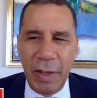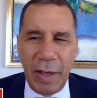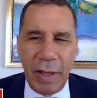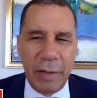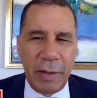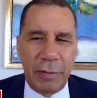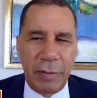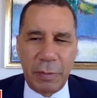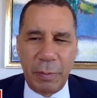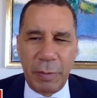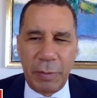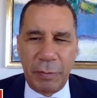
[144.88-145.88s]
And I said
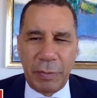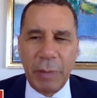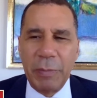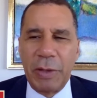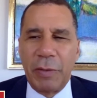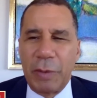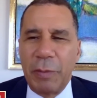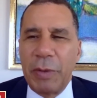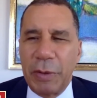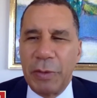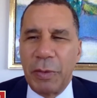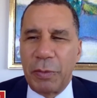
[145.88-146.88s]
to myself, I'm the only
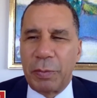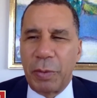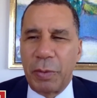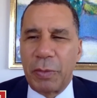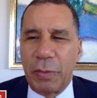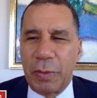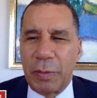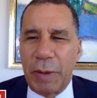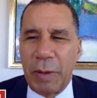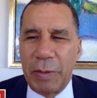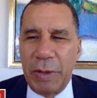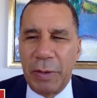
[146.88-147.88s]
one that knows protocol
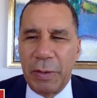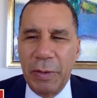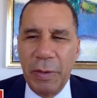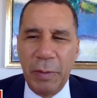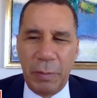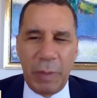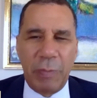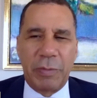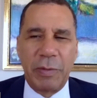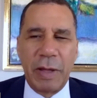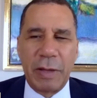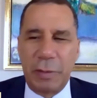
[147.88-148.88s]
around here. Well, I
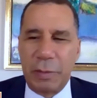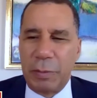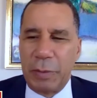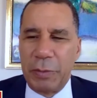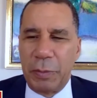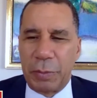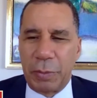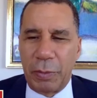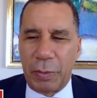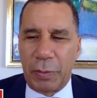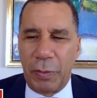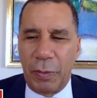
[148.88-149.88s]
was not the only one that knew
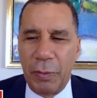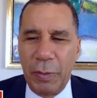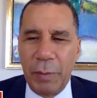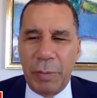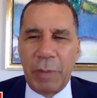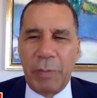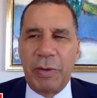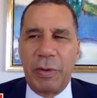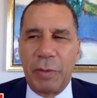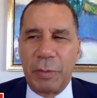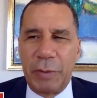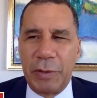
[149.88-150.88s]
protocol, but I was the
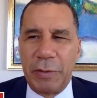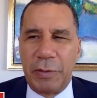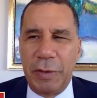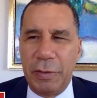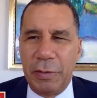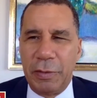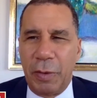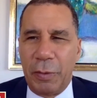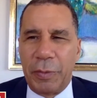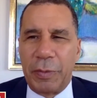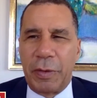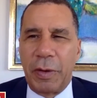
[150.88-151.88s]
only one that didn't know
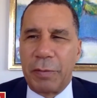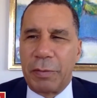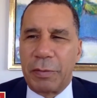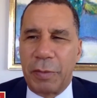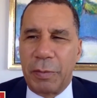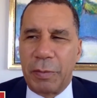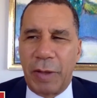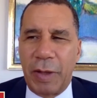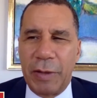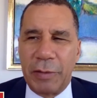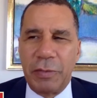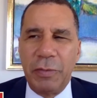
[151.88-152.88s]
that the governor's going to
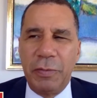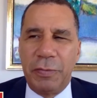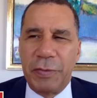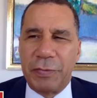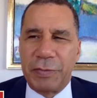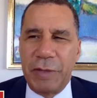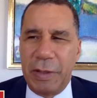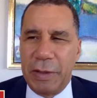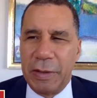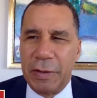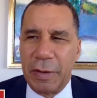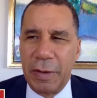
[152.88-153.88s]
resign at
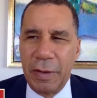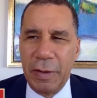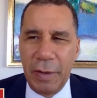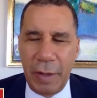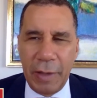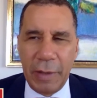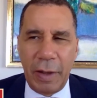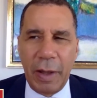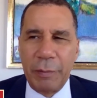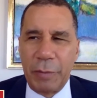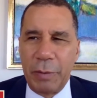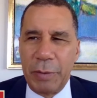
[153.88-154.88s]
2:15, and
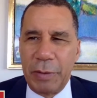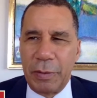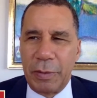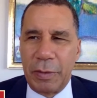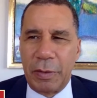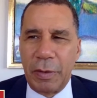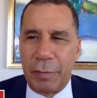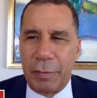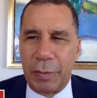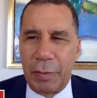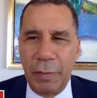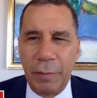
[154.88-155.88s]
I'm going to be the
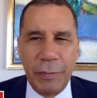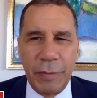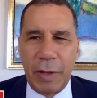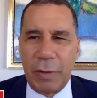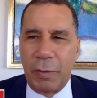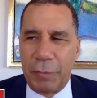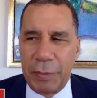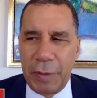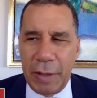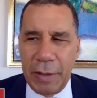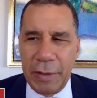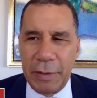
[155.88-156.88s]
governor, not
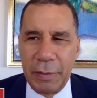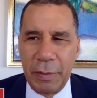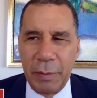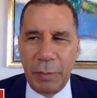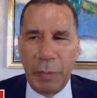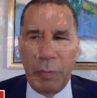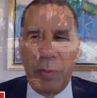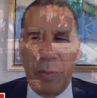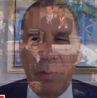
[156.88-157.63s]
overnight, but within a